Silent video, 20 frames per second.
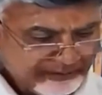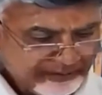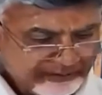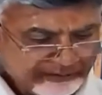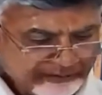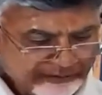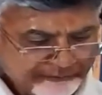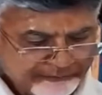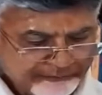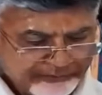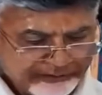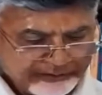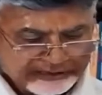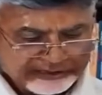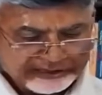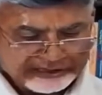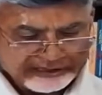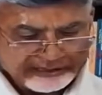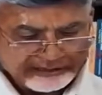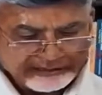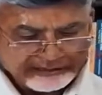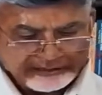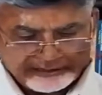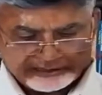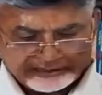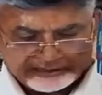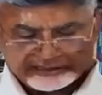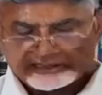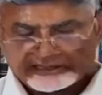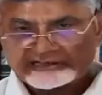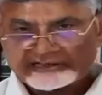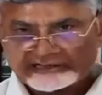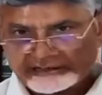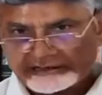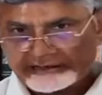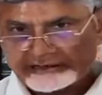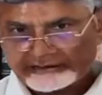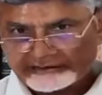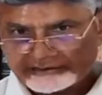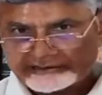as a functioning nation
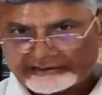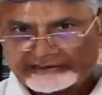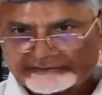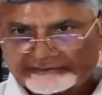state